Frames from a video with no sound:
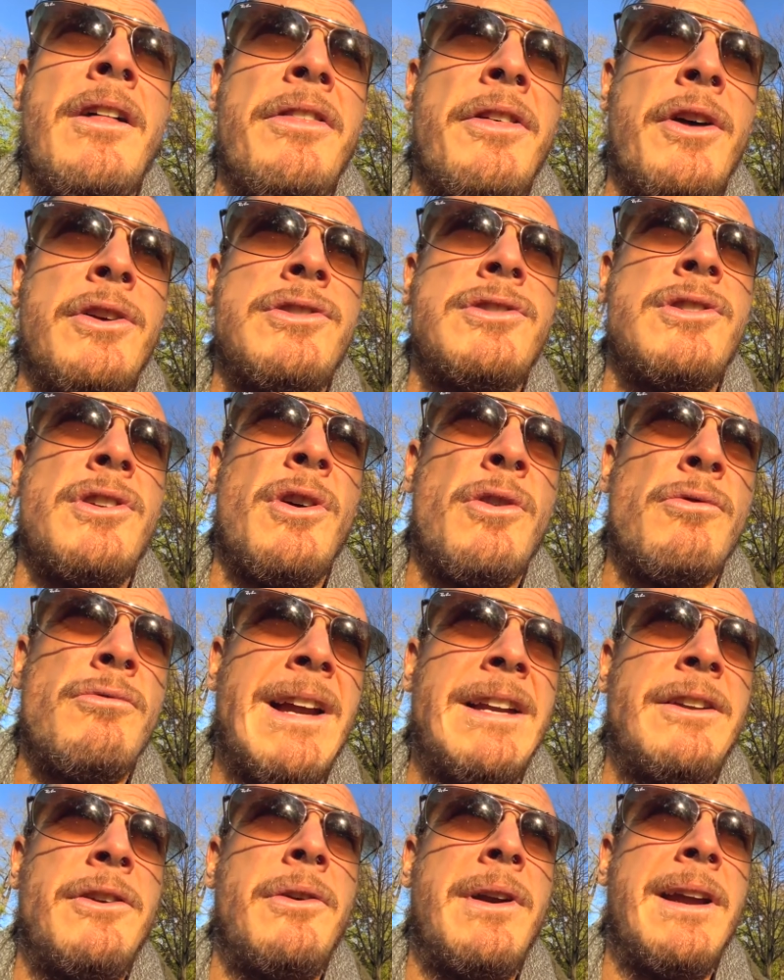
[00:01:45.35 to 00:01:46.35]
thus
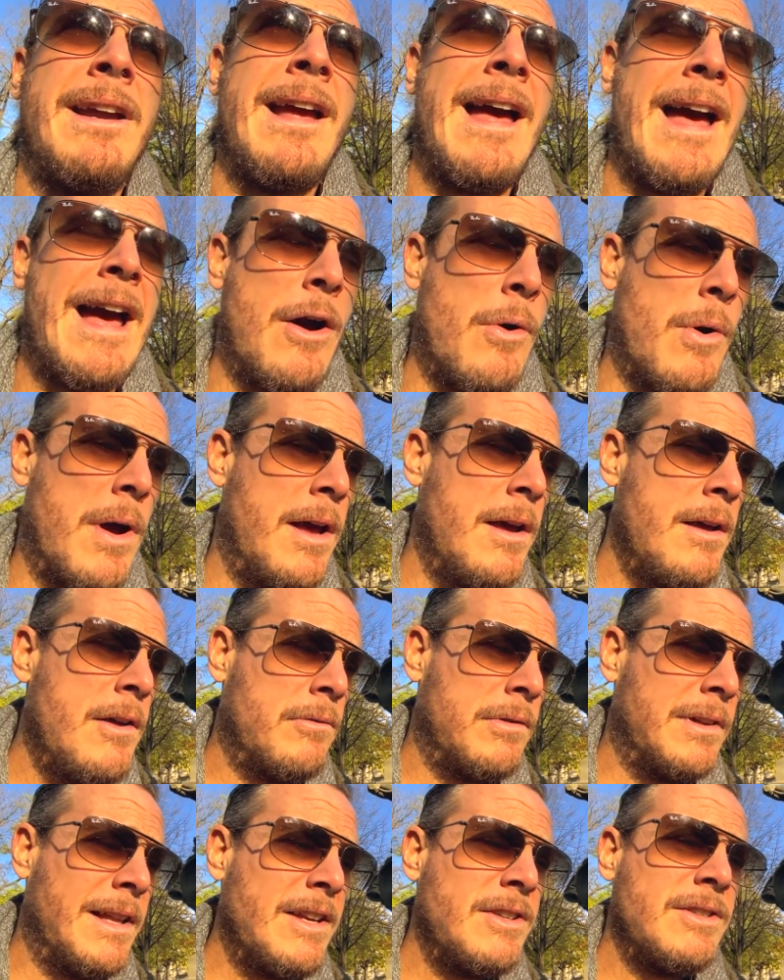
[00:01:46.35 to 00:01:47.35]
rendering our
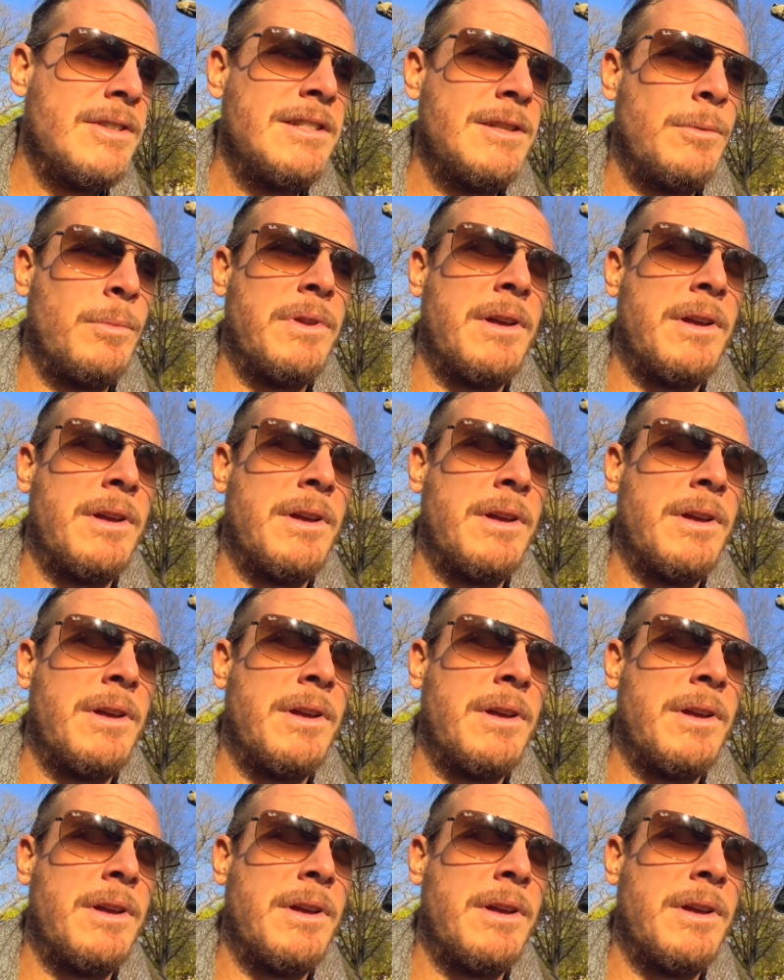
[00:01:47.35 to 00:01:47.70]
relationship